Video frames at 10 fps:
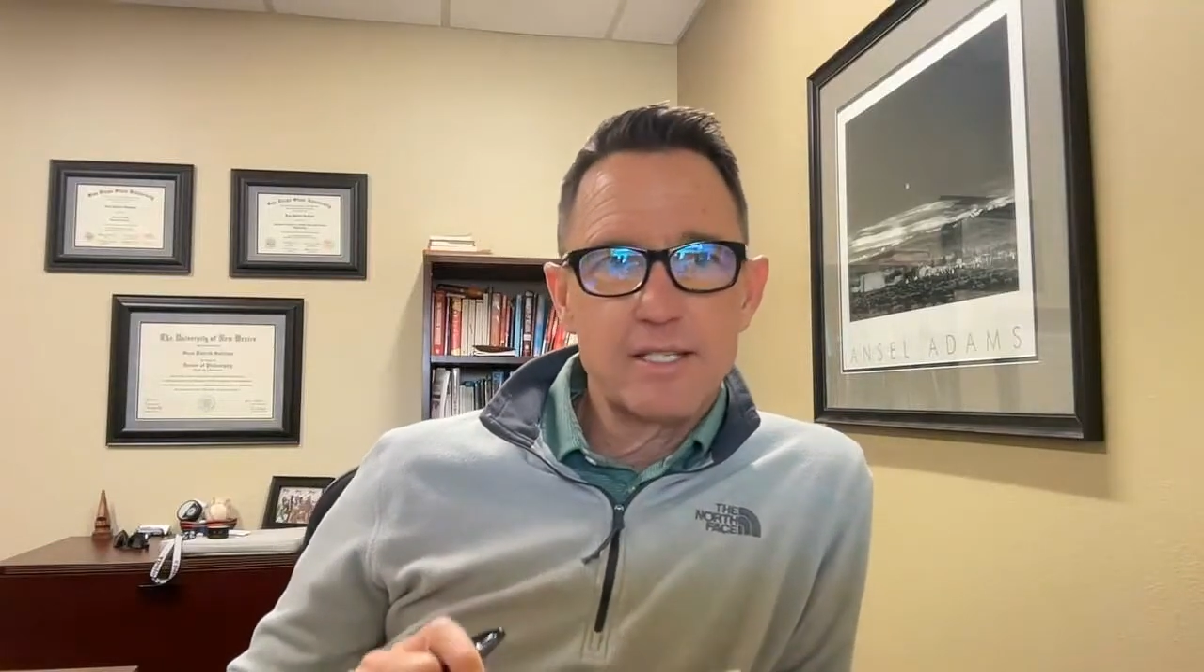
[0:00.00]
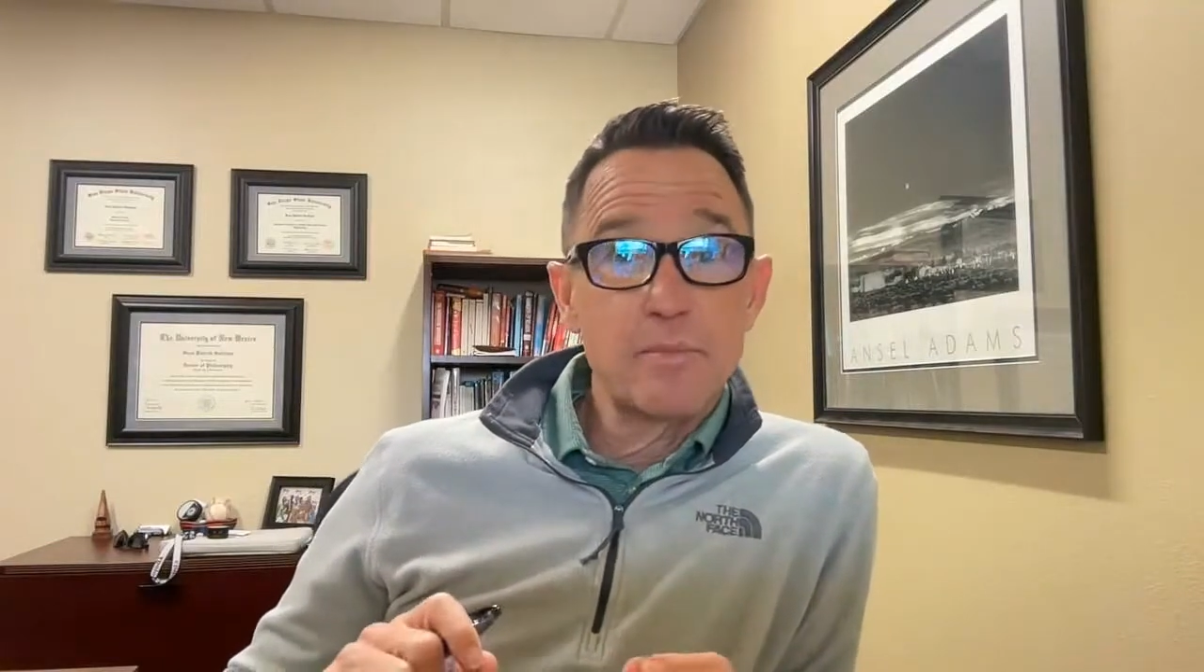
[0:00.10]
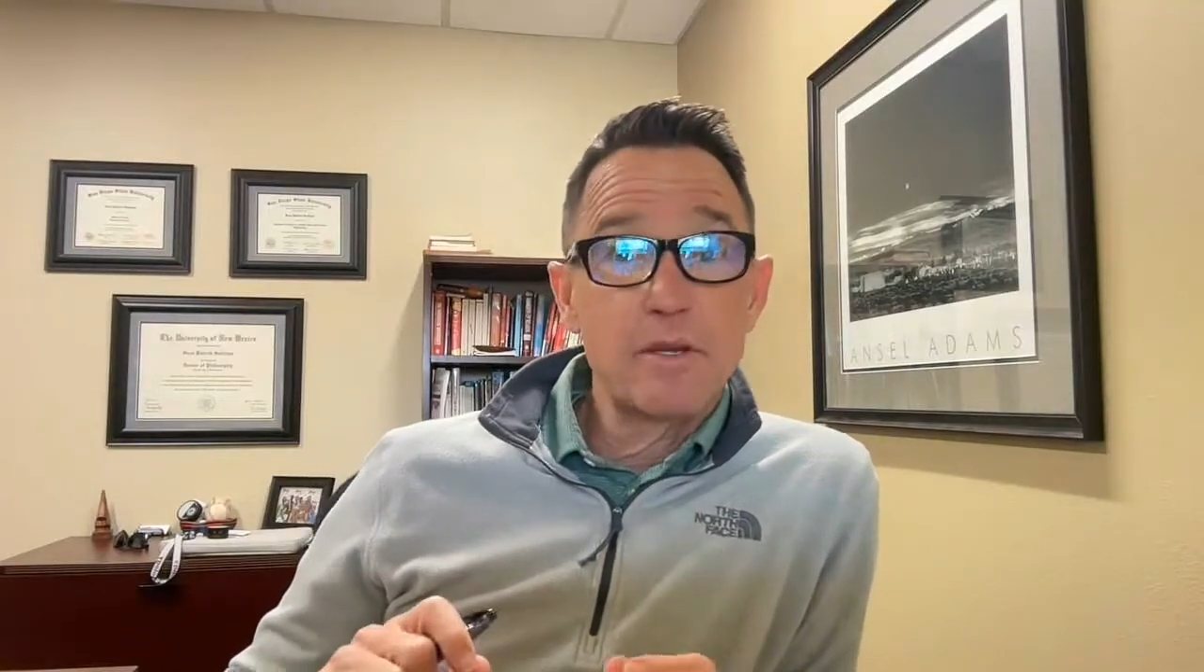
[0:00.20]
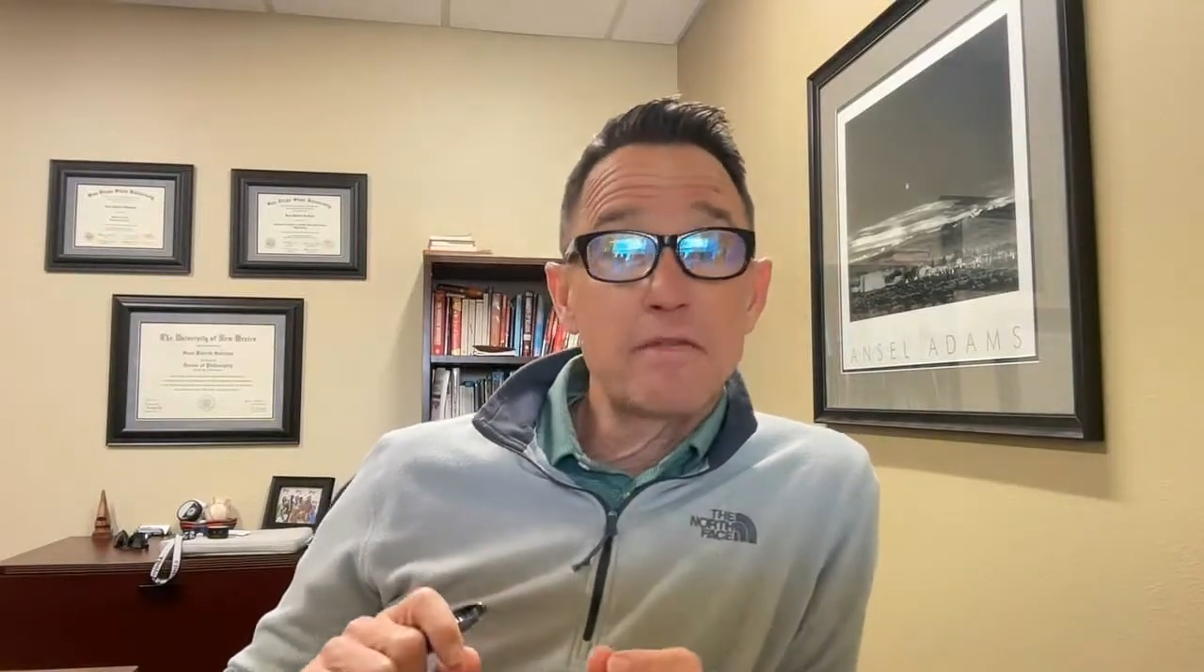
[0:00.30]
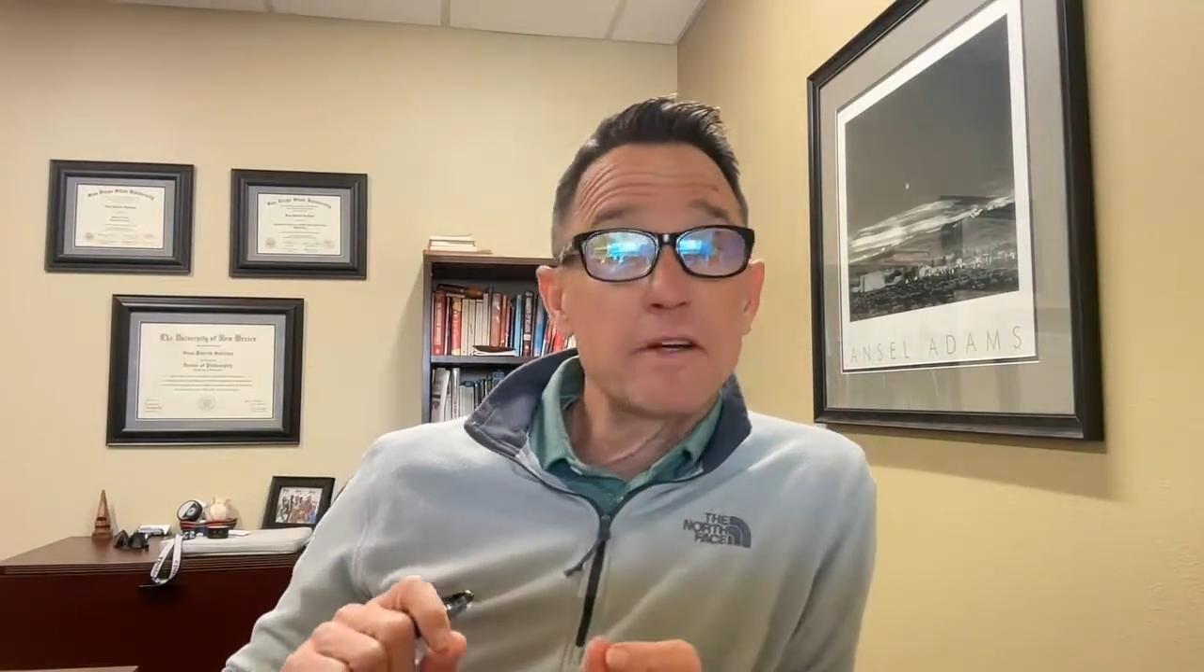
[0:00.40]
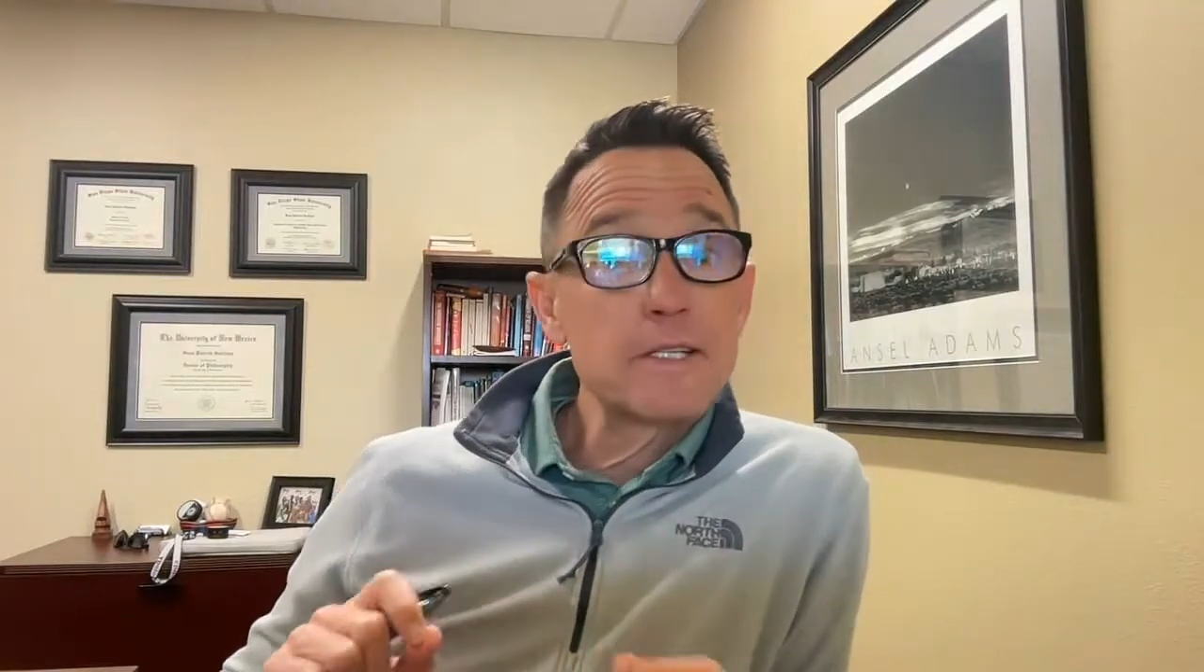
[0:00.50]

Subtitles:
to be very